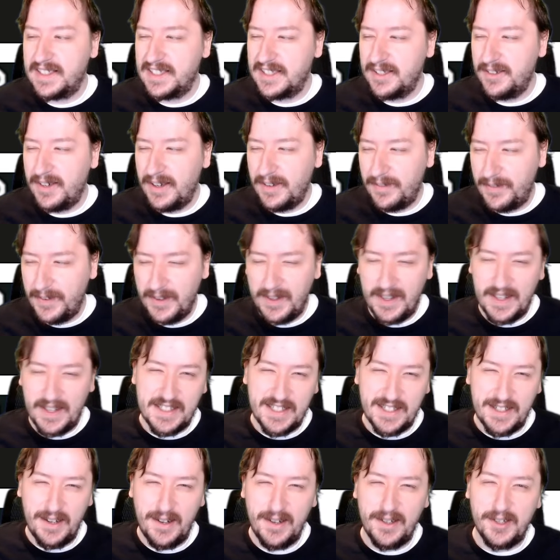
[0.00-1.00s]
So I feel like
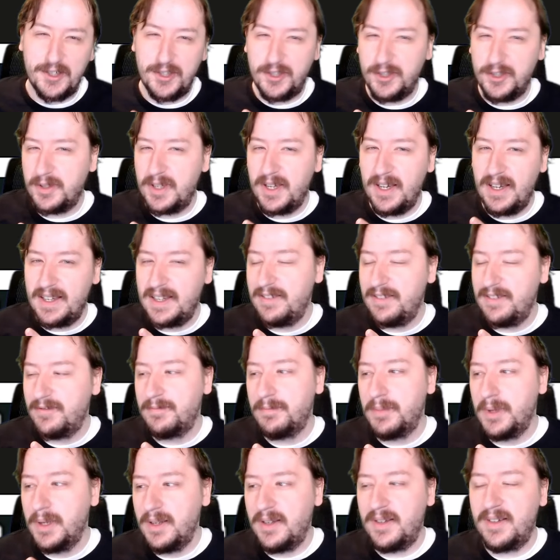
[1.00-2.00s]
stock should kind of
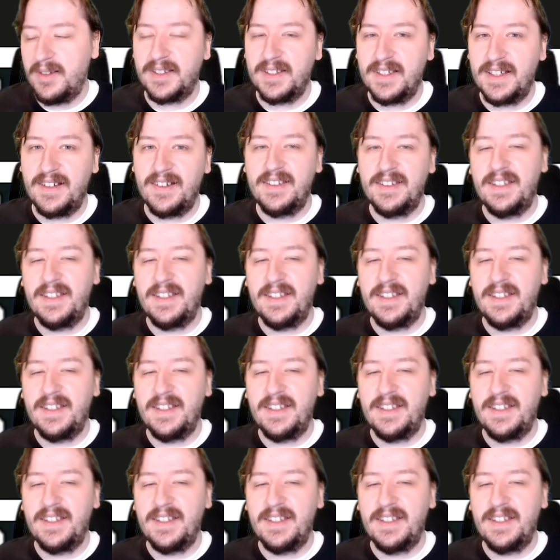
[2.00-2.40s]
belong there,